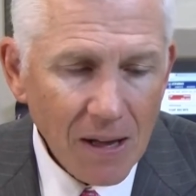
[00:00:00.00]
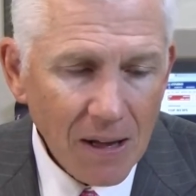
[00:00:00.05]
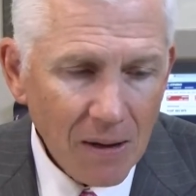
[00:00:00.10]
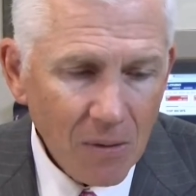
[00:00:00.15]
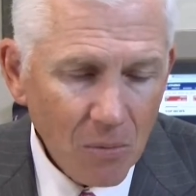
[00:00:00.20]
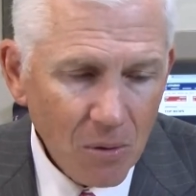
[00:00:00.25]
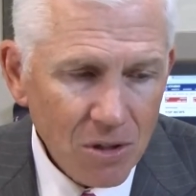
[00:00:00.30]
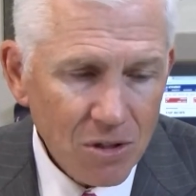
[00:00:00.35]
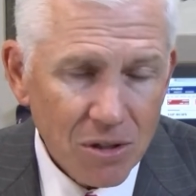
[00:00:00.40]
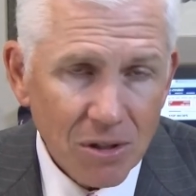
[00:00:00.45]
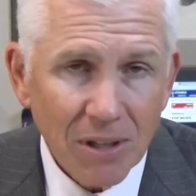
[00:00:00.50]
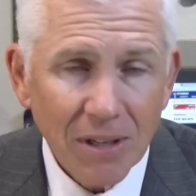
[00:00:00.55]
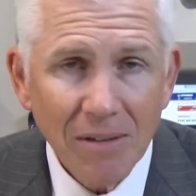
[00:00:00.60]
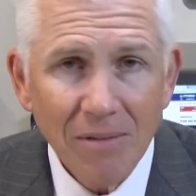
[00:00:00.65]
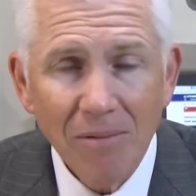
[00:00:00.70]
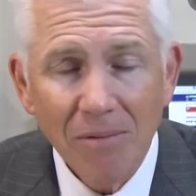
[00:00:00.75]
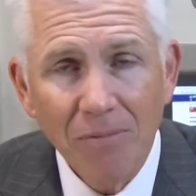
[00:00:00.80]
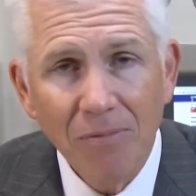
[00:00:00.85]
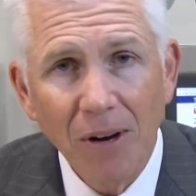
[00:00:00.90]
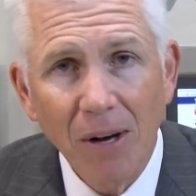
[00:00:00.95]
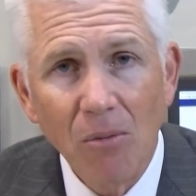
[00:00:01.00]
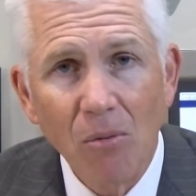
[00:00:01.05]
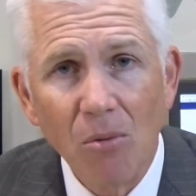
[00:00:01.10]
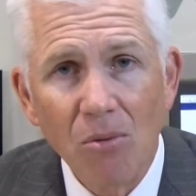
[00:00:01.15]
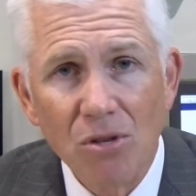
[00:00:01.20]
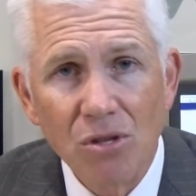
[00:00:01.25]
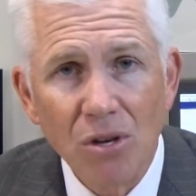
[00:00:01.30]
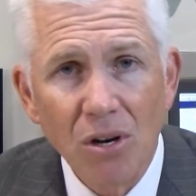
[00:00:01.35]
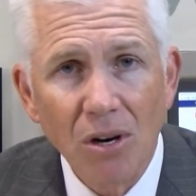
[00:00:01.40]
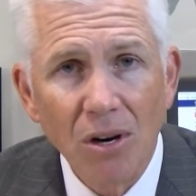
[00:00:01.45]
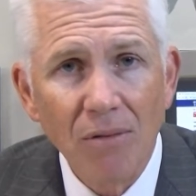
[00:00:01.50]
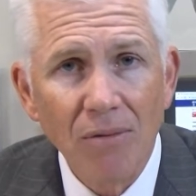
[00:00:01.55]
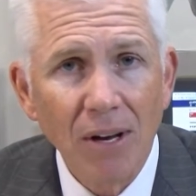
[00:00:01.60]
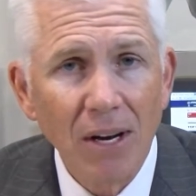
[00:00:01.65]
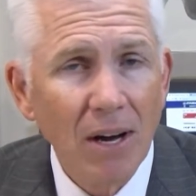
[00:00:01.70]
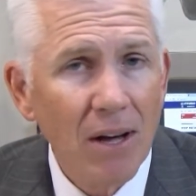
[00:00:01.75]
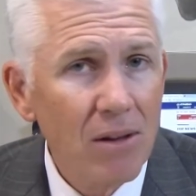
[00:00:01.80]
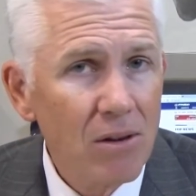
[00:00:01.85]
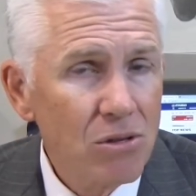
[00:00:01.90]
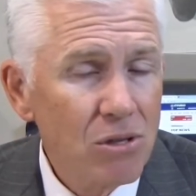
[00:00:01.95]
which the Federal Reserve and
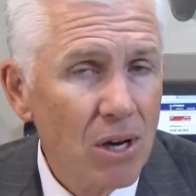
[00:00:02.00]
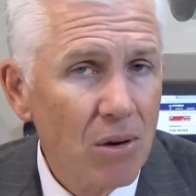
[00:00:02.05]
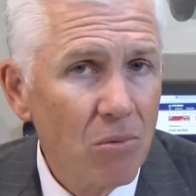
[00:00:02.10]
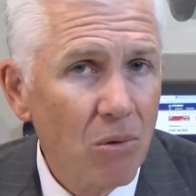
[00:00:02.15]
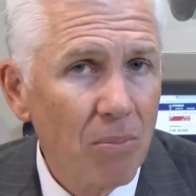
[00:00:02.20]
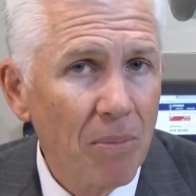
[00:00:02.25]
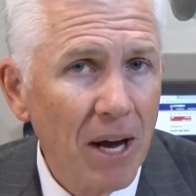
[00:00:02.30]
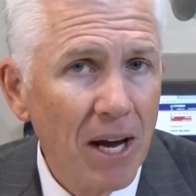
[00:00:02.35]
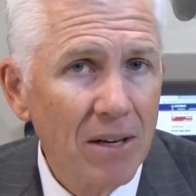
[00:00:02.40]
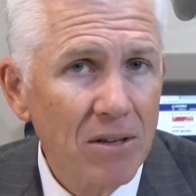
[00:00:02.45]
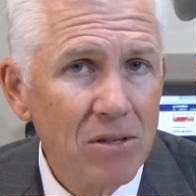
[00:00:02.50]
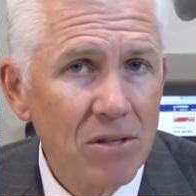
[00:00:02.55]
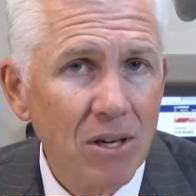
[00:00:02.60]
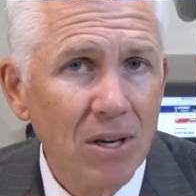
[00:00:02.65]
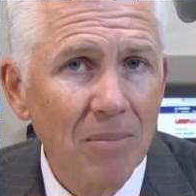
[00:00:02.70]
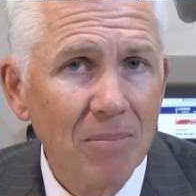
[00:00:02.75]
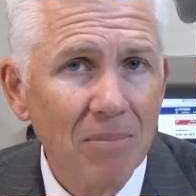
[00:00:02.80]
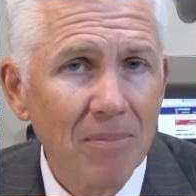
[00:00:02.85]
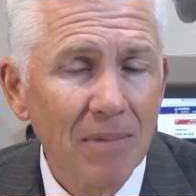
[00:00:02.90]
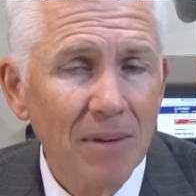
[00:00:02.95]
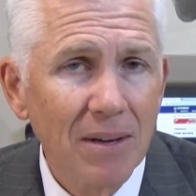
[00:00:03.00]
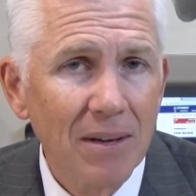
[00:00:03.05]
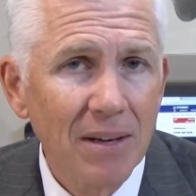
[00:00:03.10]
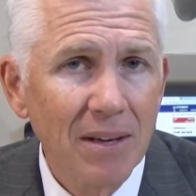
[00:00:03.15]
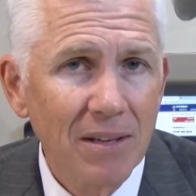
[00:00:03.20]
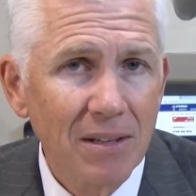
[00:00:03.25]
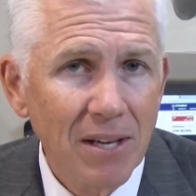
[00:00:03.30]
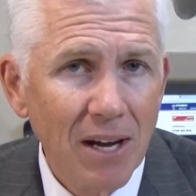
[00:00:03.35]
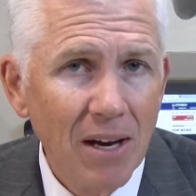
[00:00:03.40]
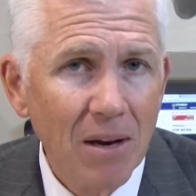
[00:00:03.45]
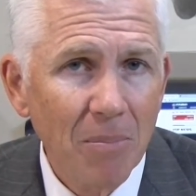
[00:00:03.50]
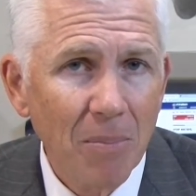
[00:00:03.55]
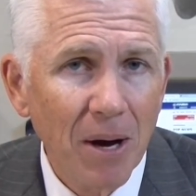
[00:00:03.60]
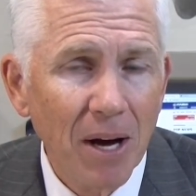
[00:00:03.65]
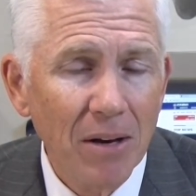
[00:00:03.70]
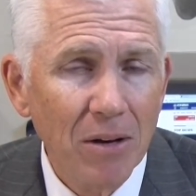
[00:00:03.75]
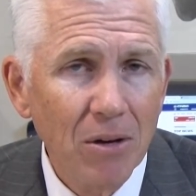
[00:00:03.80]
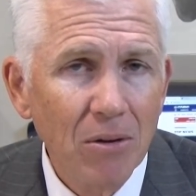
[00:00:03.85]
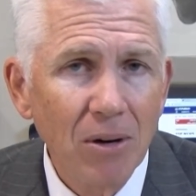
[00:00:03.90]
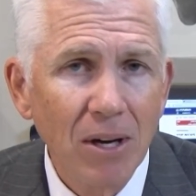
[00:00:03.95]
other central banks seem intent upon
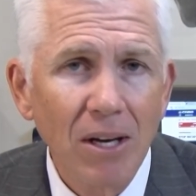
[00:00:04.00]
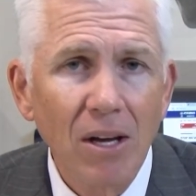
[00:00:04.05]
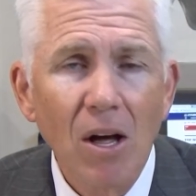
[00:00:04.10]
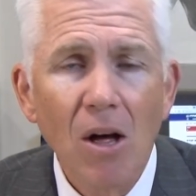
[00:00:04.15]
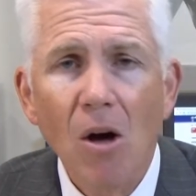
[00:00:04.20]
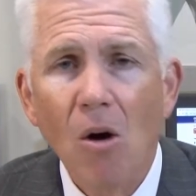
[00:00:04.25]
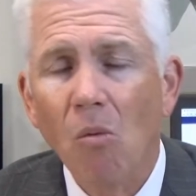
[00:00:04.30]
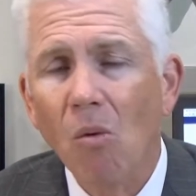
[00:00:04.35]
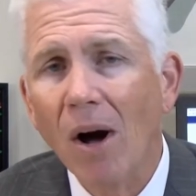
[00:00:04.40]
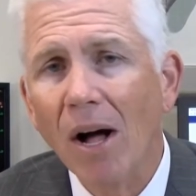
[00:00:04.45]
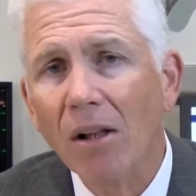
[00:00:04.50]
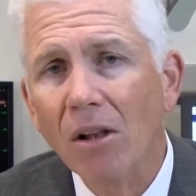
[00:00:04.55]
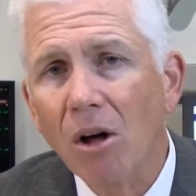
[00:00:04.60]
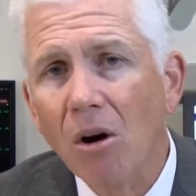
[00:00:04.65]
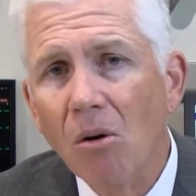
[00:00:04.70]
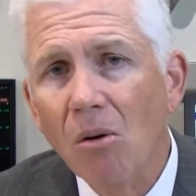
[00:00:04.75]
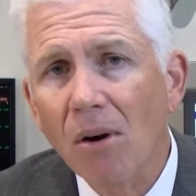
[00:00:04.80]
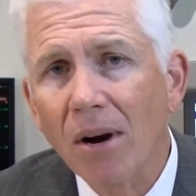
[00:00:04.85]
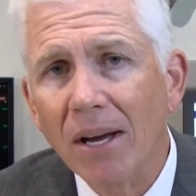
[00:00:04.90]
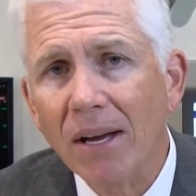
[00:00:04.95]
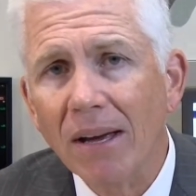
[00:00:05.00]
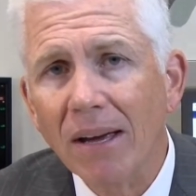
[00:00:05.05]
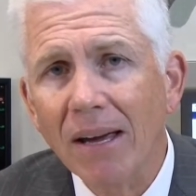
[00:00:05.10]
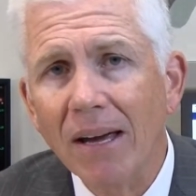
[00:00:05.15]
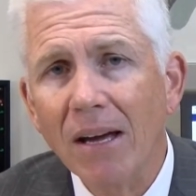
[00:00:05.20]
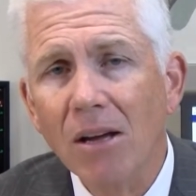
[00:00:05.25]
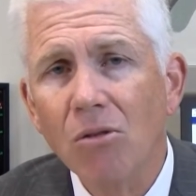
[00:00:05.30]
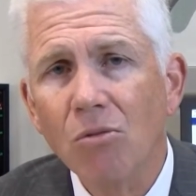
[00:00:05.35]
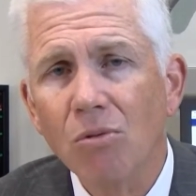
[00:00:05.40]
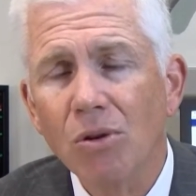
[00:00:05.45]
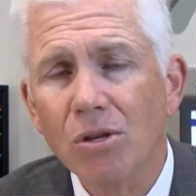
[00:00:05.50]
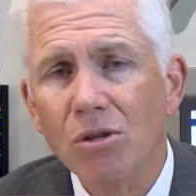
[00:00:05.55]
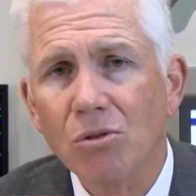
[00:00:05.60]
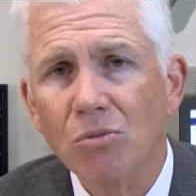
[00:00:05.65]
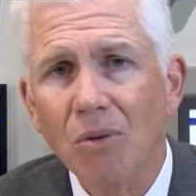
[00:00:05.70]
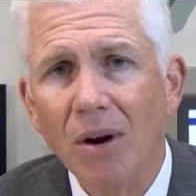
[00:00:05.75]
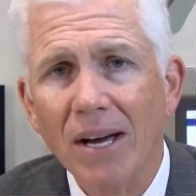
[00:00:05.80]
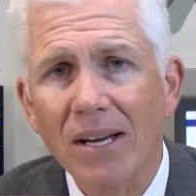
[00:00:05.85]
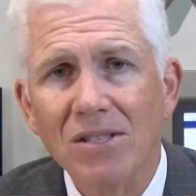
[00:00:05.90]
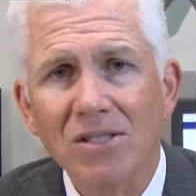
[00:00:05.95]
doing, while lowering interest
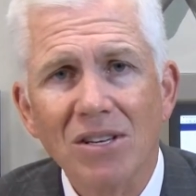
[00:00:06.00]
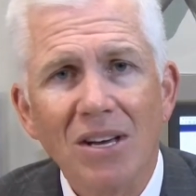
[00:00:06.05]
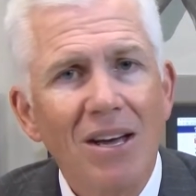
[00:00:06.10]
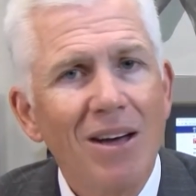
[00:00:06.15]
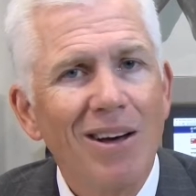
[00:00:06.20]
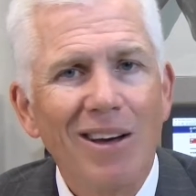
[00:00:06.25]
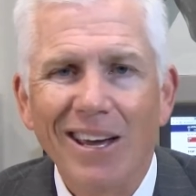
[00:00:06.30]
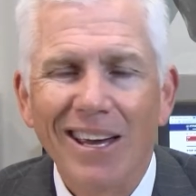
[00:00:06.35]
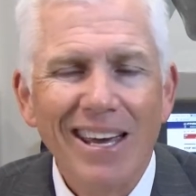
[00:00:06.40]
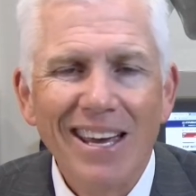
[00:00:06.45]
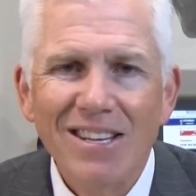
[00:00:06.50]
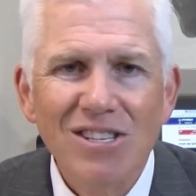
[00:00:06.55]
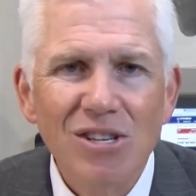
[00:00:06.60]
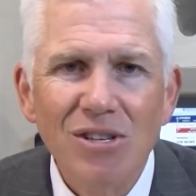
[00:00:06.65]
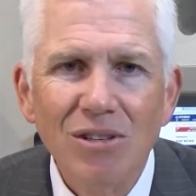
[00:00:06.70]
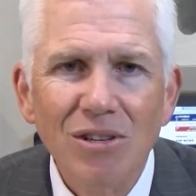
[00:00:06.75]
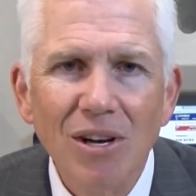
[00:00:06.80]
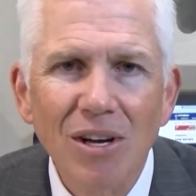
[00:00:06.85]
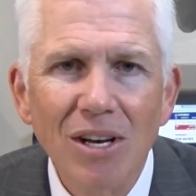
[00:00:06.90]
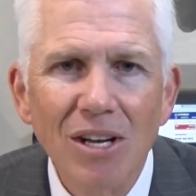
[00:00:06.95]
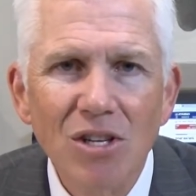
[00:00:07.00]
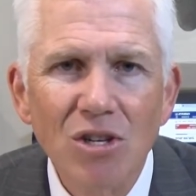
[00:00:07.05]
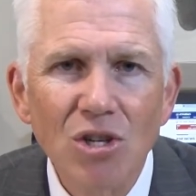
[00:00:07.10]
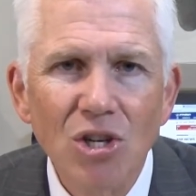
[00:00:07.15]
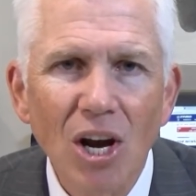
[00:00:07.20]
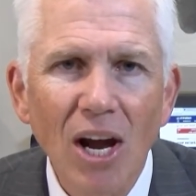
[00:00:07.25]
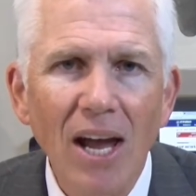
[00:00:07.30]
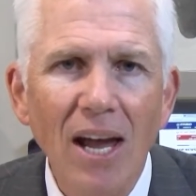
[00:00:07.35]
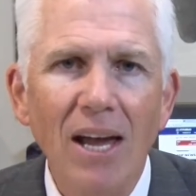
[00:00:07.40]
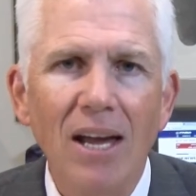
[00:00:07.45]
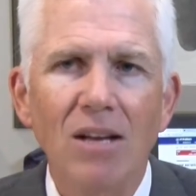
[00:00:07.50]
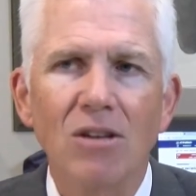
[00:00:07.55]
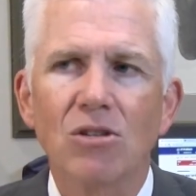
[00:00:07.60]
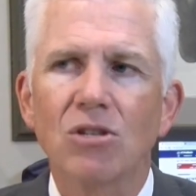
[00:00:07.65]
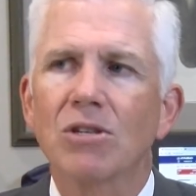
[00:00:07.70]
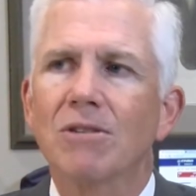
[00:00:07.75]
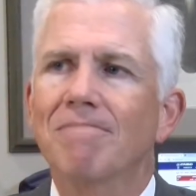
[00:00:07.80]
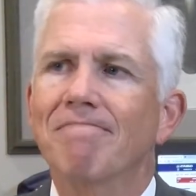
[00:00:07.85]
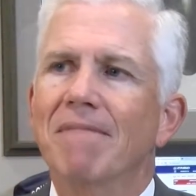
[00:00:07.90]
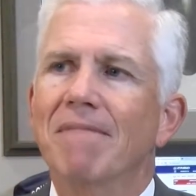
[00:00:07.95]
rates isn't going to change
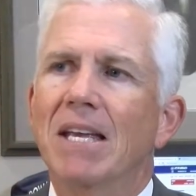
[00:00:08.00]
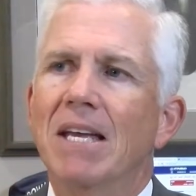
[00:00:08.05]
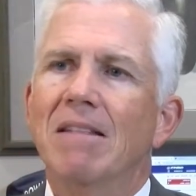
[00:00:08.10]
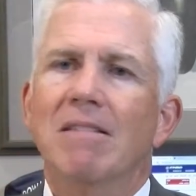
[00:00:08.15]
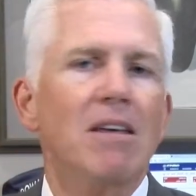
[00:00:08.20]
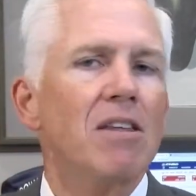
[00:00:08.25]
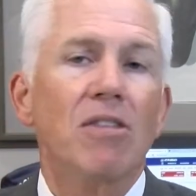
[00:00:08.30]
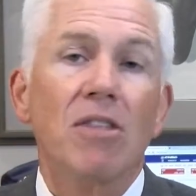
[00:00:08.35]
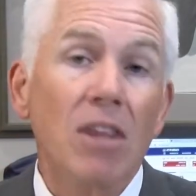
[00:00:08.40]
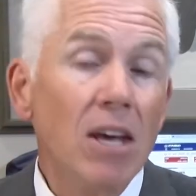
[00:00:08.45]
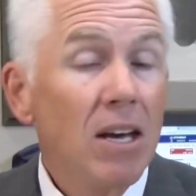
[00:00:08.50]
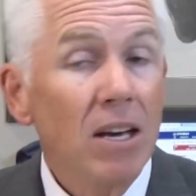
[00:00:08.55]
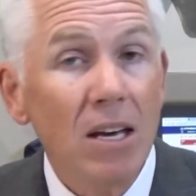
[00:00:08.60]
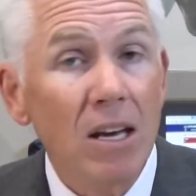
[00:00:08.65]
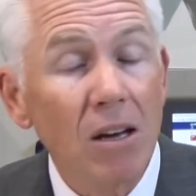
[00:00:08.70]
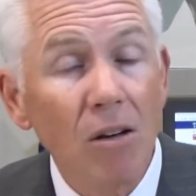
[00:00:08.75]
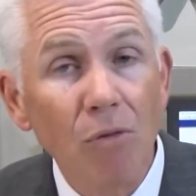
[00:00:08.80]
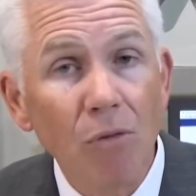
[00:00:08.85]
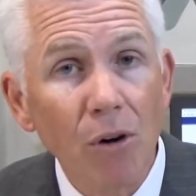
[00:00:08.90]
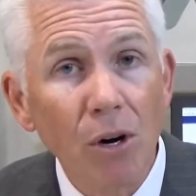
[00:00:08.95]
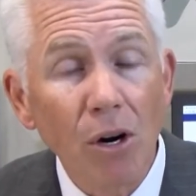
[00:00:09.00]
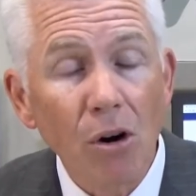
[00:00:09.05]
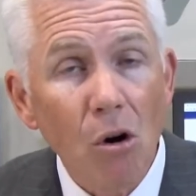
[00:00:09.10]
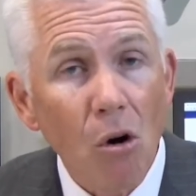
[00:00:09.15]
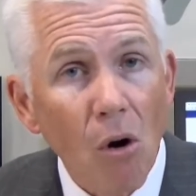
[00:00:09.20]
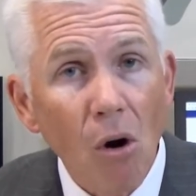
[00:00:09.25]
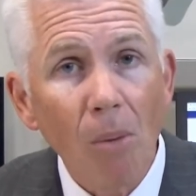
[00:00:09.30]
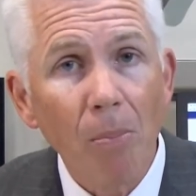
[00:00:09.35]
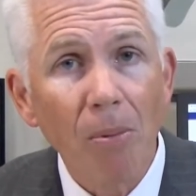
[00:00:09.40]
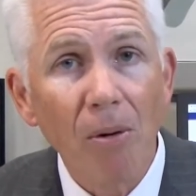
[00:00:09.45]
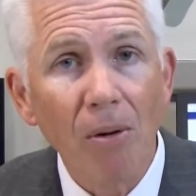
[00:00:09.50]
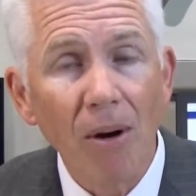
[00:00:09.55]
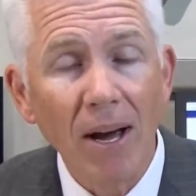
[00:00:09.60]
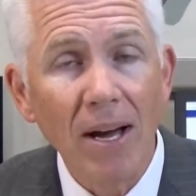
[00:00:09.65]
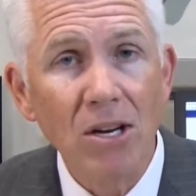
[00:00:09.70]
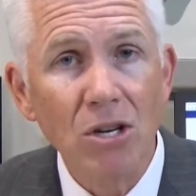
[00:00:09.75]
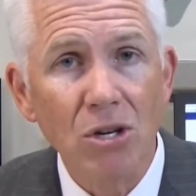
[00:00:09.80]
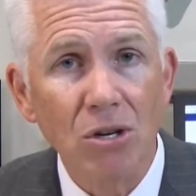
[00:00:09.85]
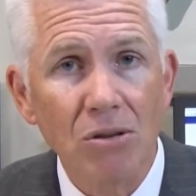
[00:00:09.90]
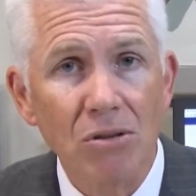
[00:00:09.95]
the thinking for
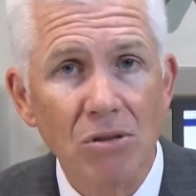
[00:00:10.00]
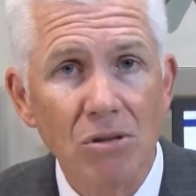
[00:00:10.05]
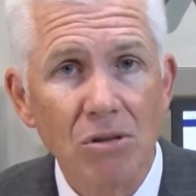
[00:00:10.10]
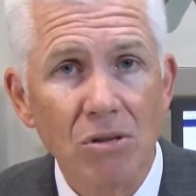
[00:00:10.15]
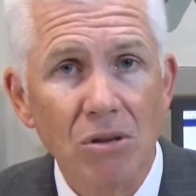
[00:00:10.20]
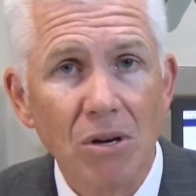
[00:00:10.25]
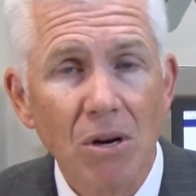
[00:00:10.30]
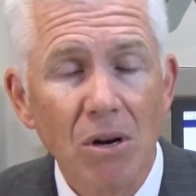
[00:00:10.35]
corporations,